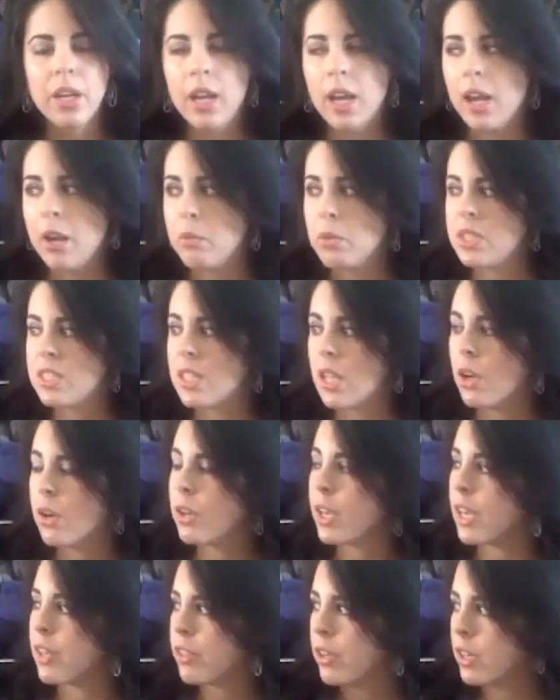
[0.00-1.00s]
And we say,
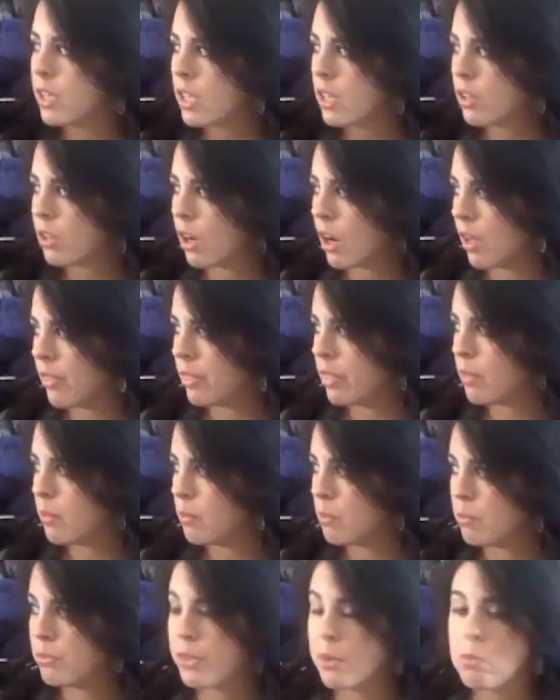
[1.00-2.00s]
okay, they're either on
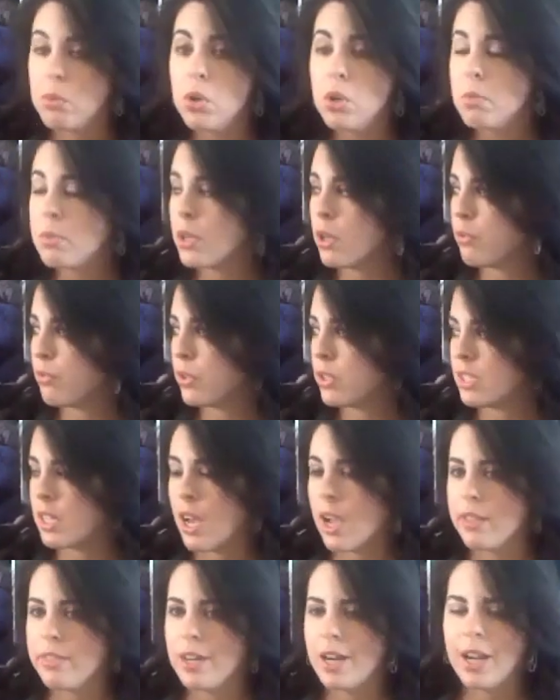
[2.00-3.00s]
the more beautiful
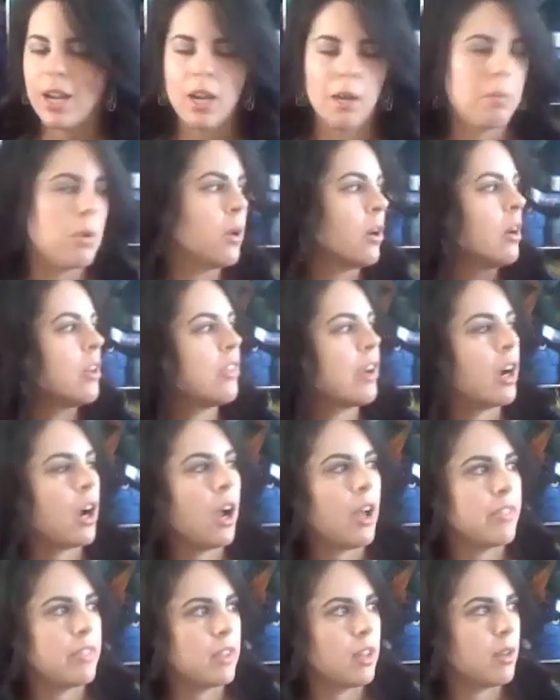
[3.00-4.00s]
side than I am, or they're
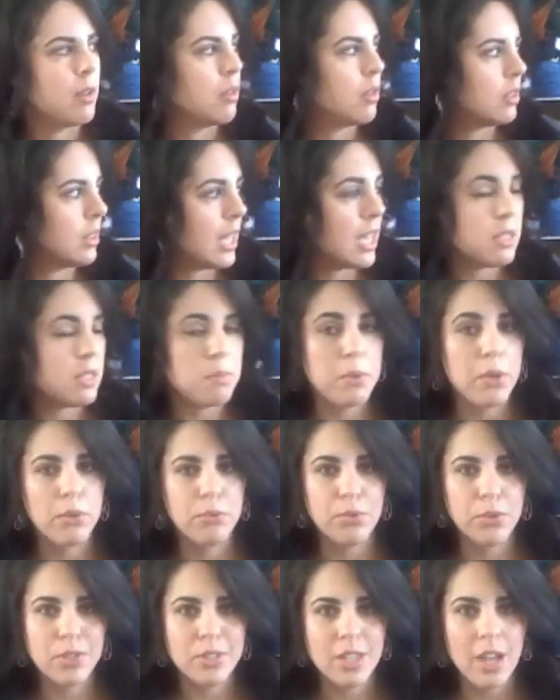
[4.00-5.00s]
on the less
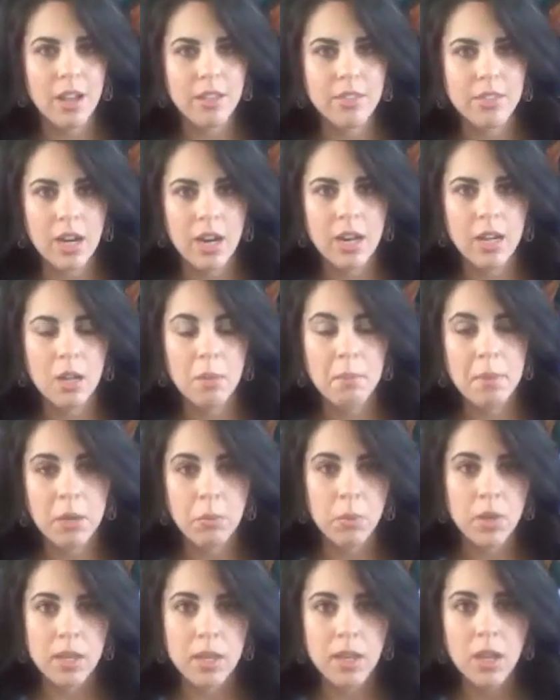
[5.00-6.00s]
beautiful side than I am. And
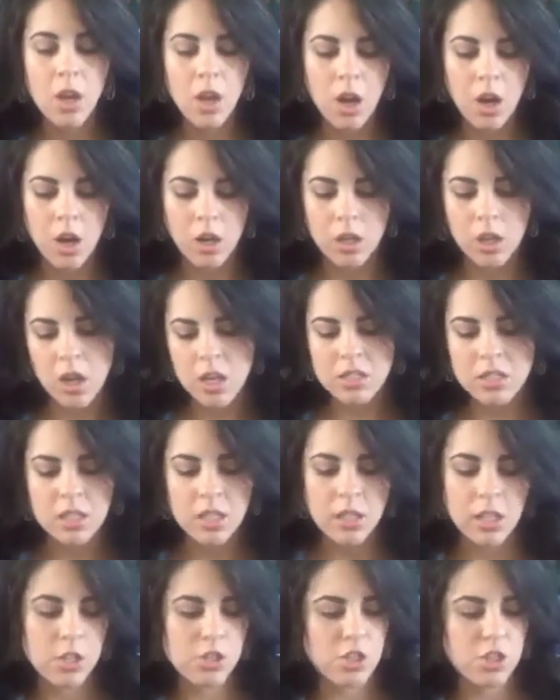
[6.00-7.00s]
we are
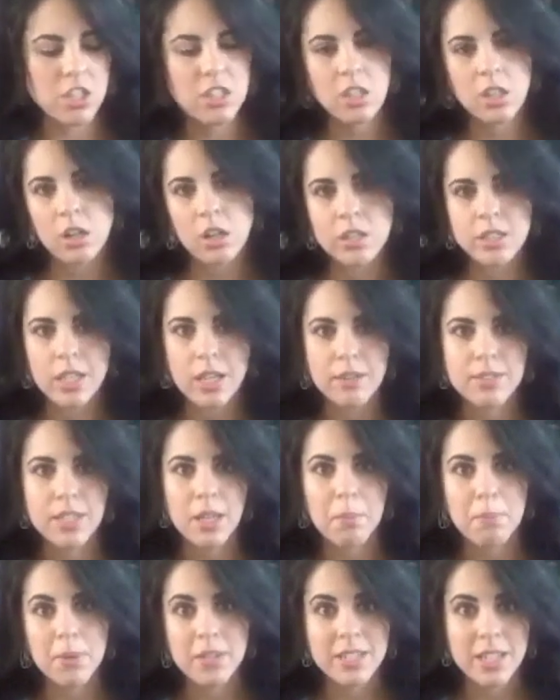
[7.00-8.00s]
constantly adjusting ourselves
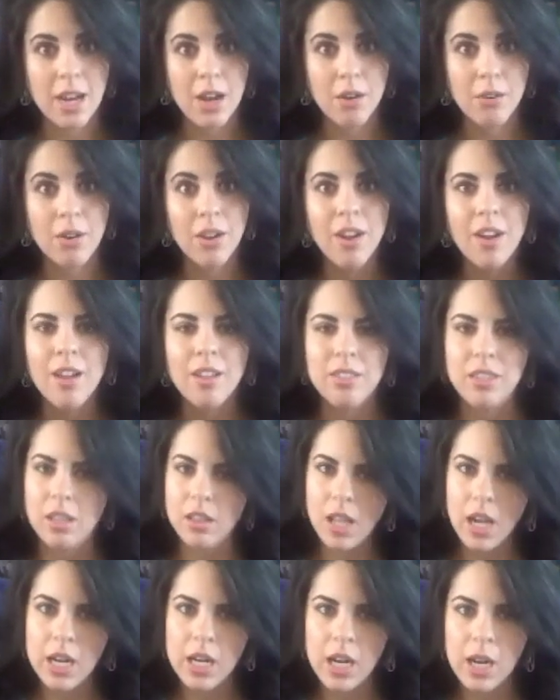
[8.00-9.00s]
up and down the
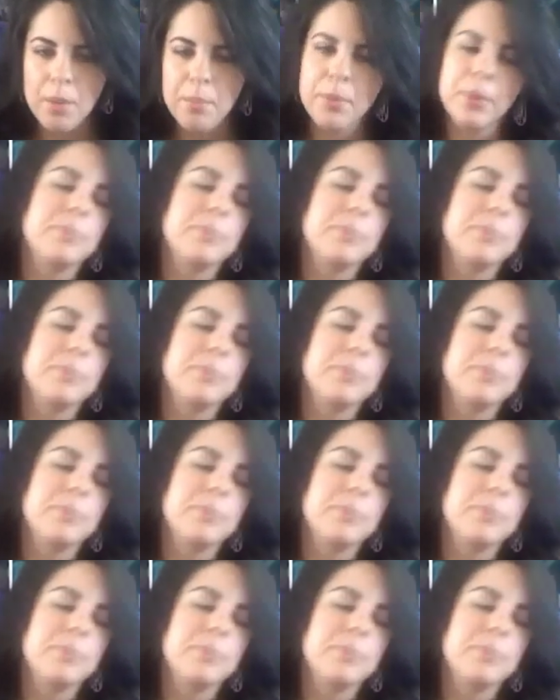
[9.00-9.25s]
lineup.